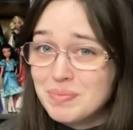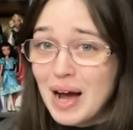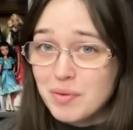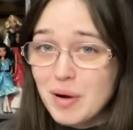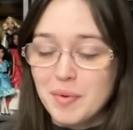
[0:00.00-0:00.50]
I
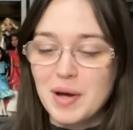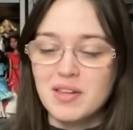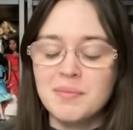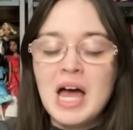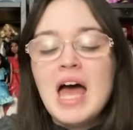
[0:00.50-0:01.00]
would probably buy
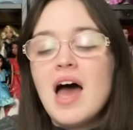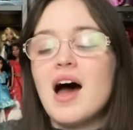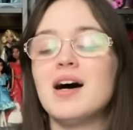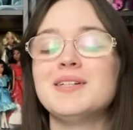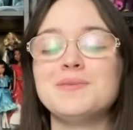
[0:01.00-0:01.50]
them.
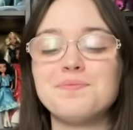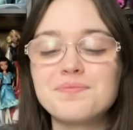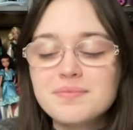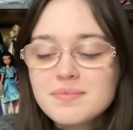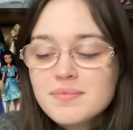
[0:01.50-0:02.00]
Um,
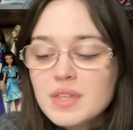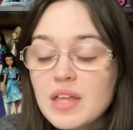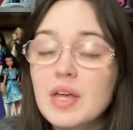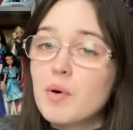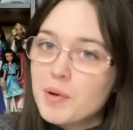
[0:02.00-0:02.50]

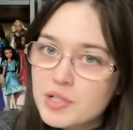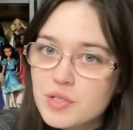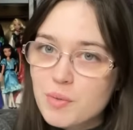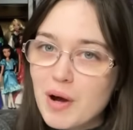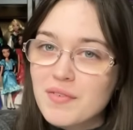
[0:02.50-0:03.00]
they were purchased
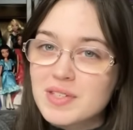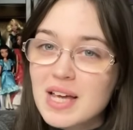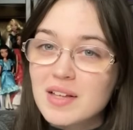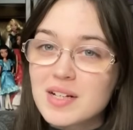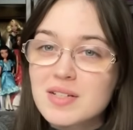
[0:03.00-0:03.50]
from private
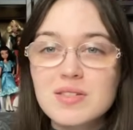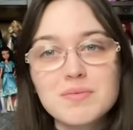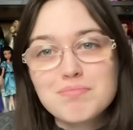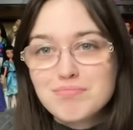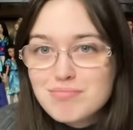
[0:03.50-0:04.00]
sellers,
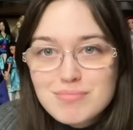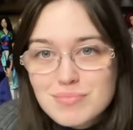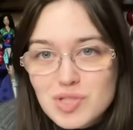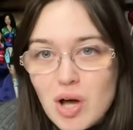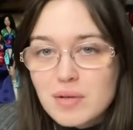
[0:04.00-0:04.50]

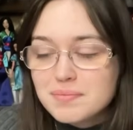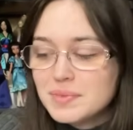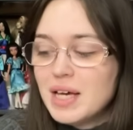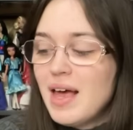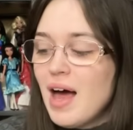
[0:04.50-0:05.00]
so,
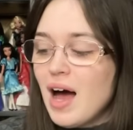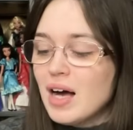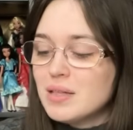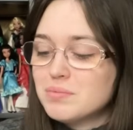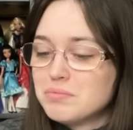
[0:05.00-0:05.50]

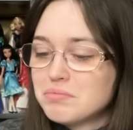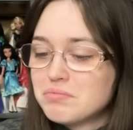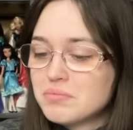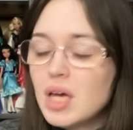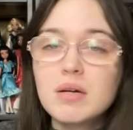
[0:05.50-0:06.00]
um,
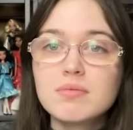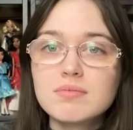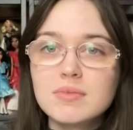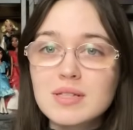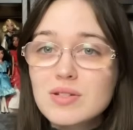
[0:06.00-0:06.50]
yeah,
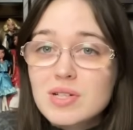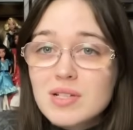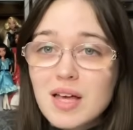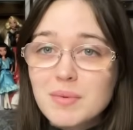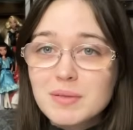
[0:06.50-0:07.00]
that's your
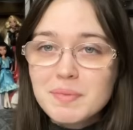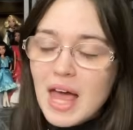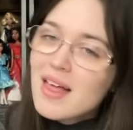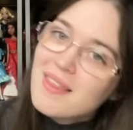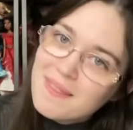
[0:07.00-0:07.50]
disclaimer
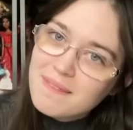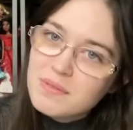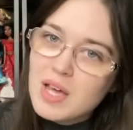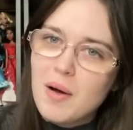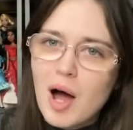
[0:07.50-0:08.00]

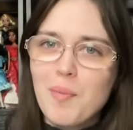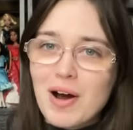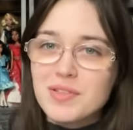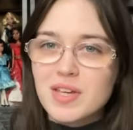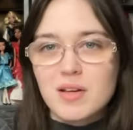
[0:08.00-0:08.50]
a, a
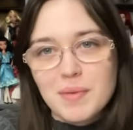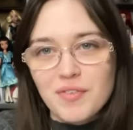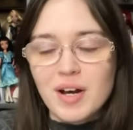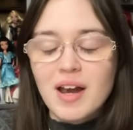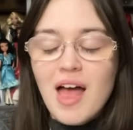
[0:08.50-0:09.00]
private seller, my
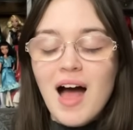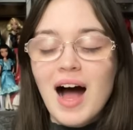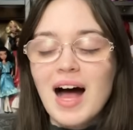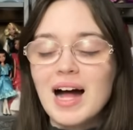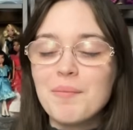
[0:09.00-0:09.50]
friend.
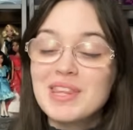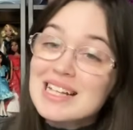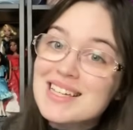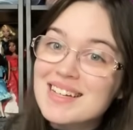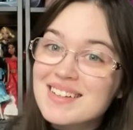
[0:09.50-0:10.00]
Uh, but
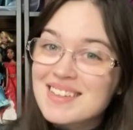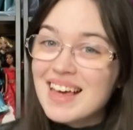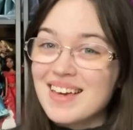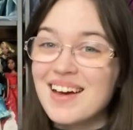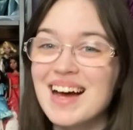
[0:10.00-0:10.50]
that's it.
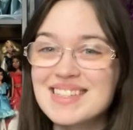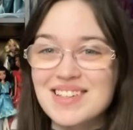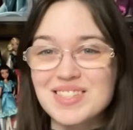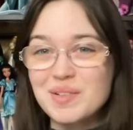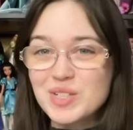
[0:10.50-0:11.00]
Thank you guys so,
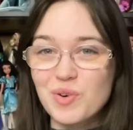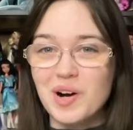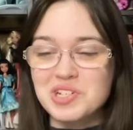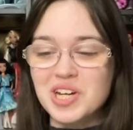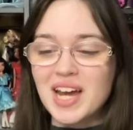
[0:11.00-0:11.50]
so much for
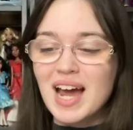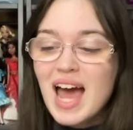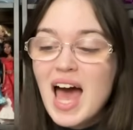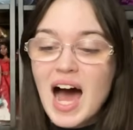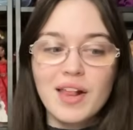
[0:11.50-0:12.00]
watching.
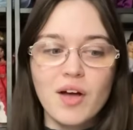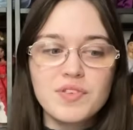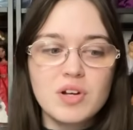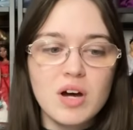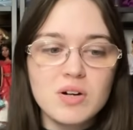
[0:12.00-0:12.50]
I'd love to
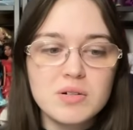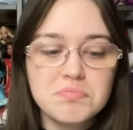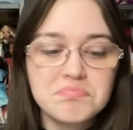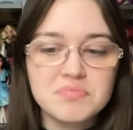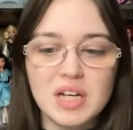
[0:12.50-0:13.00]
know,
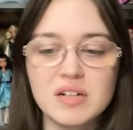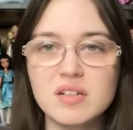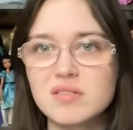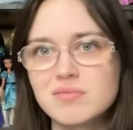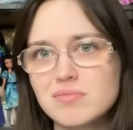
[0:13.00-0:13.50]
I don't
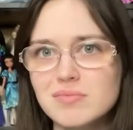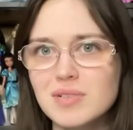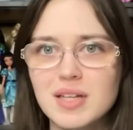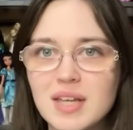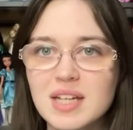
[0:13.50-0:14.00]
know, what
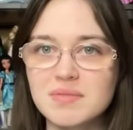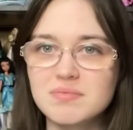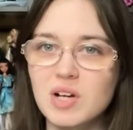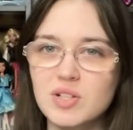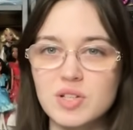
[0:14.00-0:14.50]
do you think?
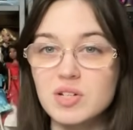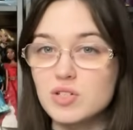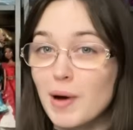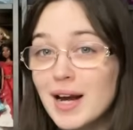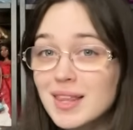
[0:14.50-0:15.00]
Also, did you
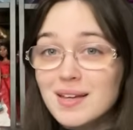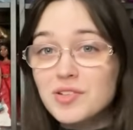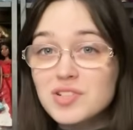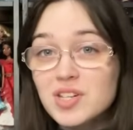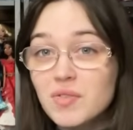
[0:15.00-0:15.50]
buy anything
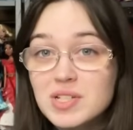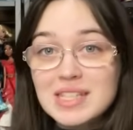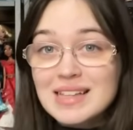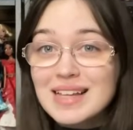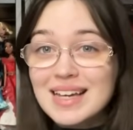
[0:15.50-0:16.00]
interesting
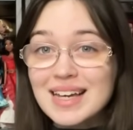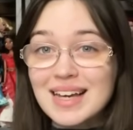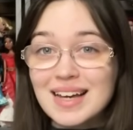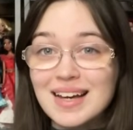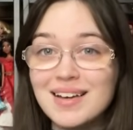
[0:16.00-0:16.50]

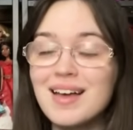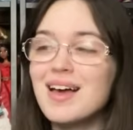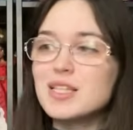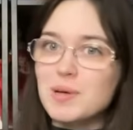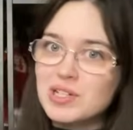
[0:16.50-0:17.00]
recently?
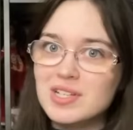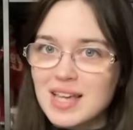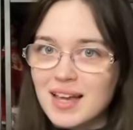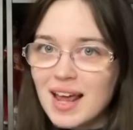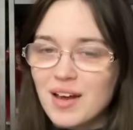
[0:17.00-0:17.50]
Especially
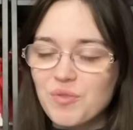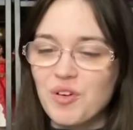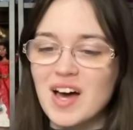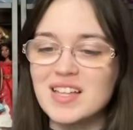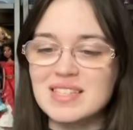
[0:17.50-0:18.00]
secondhand
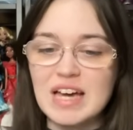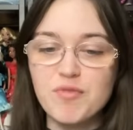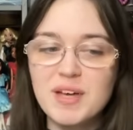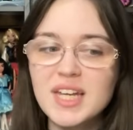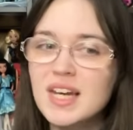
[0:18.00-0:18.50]
finds. I've
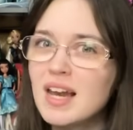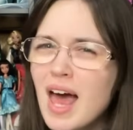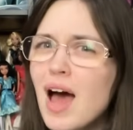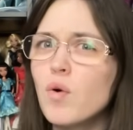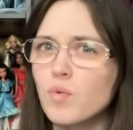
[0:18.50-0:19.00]
been
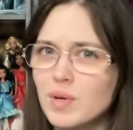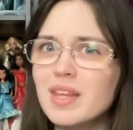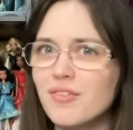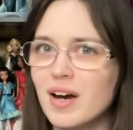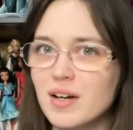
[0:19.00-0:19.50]

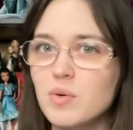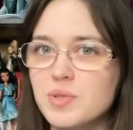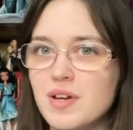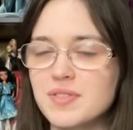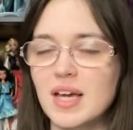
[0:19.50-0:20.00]
really finding cool
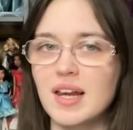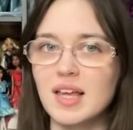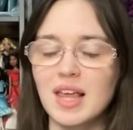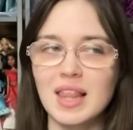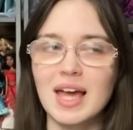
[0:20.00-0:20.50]
stuff secondhand
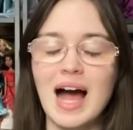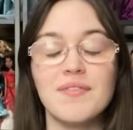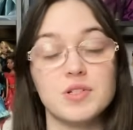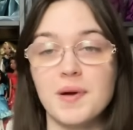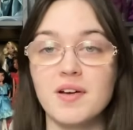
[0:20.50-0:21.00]
lately. I have a
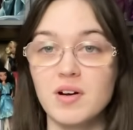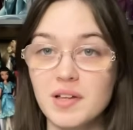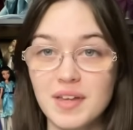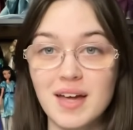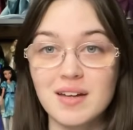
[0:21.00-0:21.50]
Japan haul
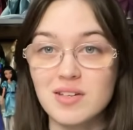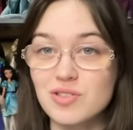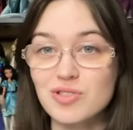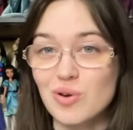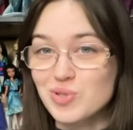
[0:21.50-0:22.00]
that
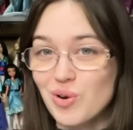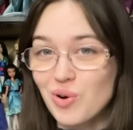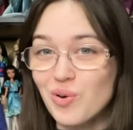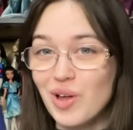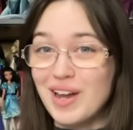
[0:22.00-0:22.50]
is so, so
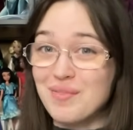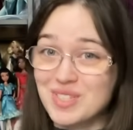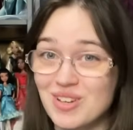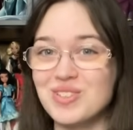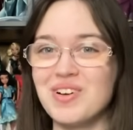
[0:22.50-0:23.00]
cool, and I'm
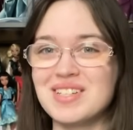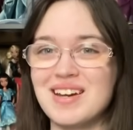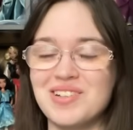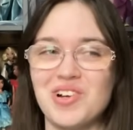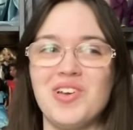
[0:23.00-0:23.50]
so, so excited
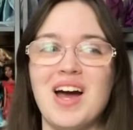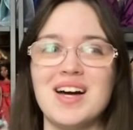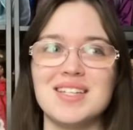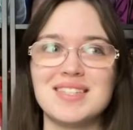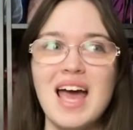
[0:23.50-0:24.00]
to show you
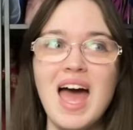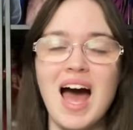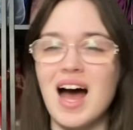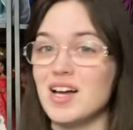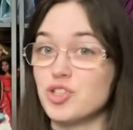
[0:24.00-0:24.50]
guys
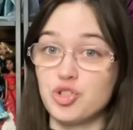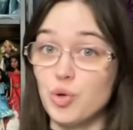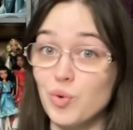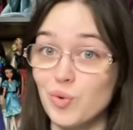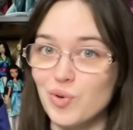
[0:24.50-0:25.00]
uh,
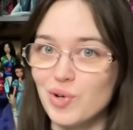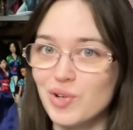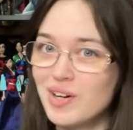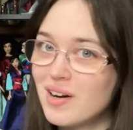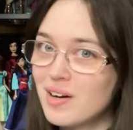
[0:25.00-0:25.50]

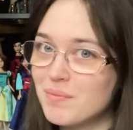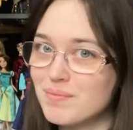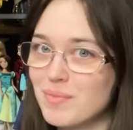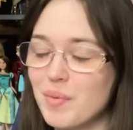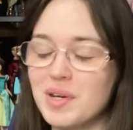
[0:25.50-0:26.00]
soon.
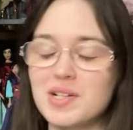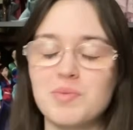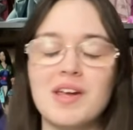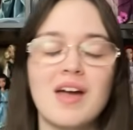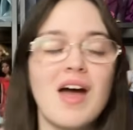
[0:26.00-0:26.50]
Probably next
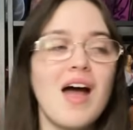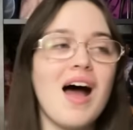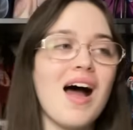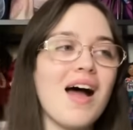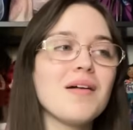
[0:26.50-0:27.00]
week.
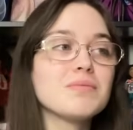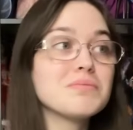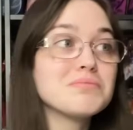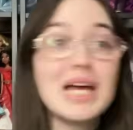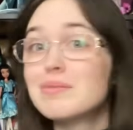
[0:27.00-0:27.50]

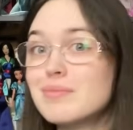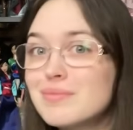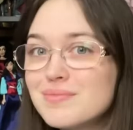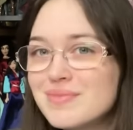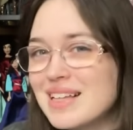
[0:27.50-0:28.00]
Um, yeah,
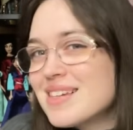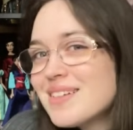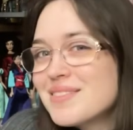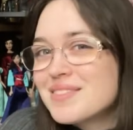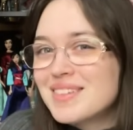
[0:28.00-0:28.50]
that's it.
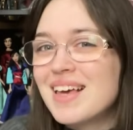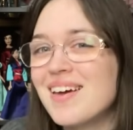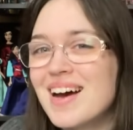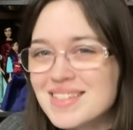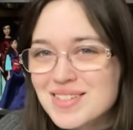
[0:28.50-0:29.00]
Thank you
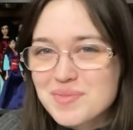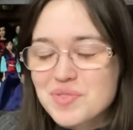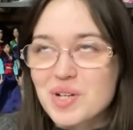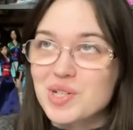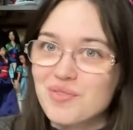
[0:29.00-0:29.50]
guys so, so much
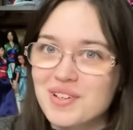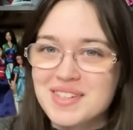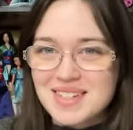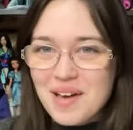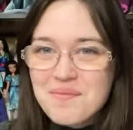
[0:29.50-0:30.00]
for watching for all
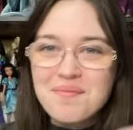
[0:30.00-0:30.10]
this time.